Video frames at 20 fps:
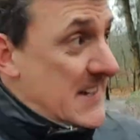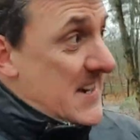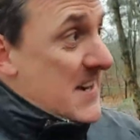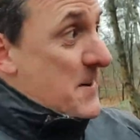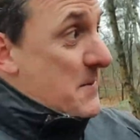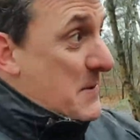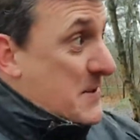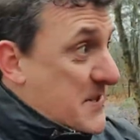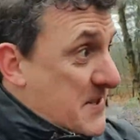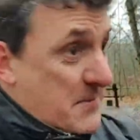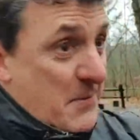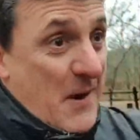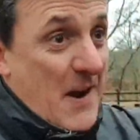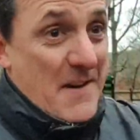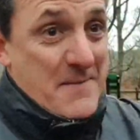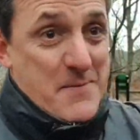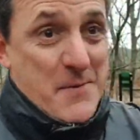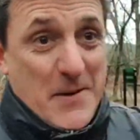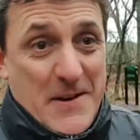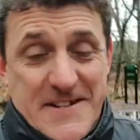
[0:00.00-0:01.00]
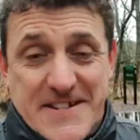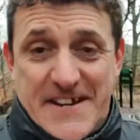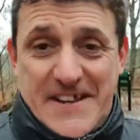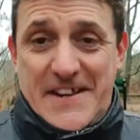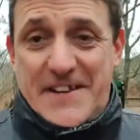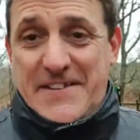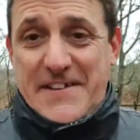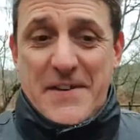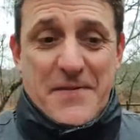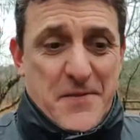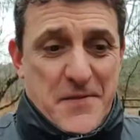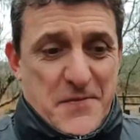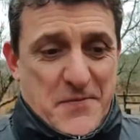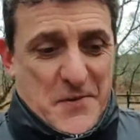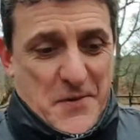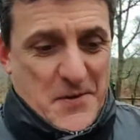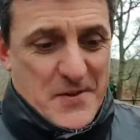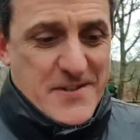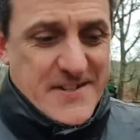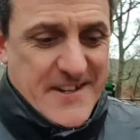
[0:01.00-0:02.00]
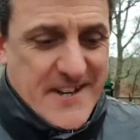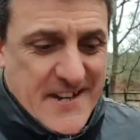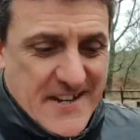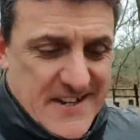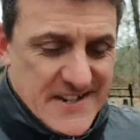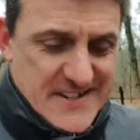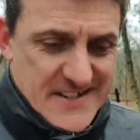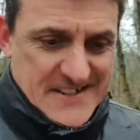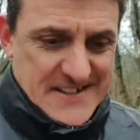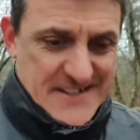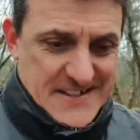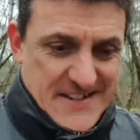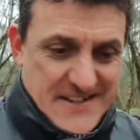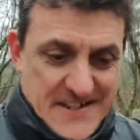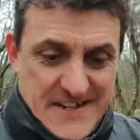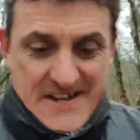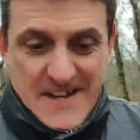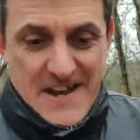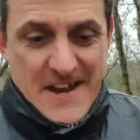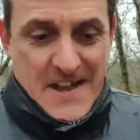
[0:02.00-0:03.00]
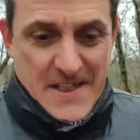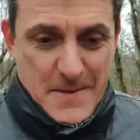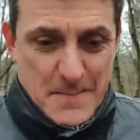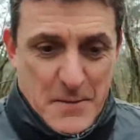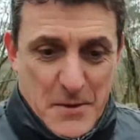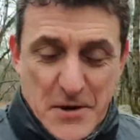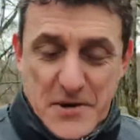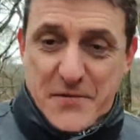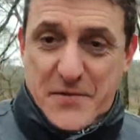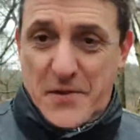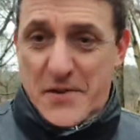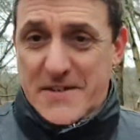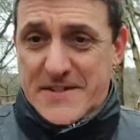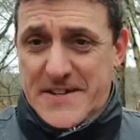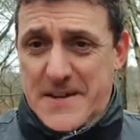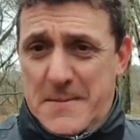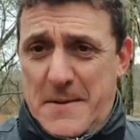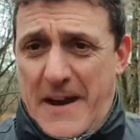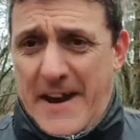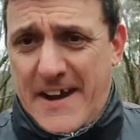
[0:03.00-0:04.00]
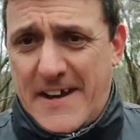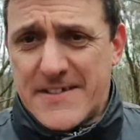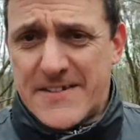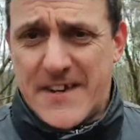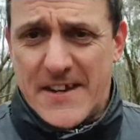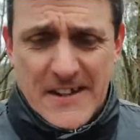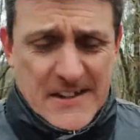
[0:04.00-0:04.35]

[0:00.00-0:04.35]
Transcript: which is why I brought you to this different forest, the birch forest near my house.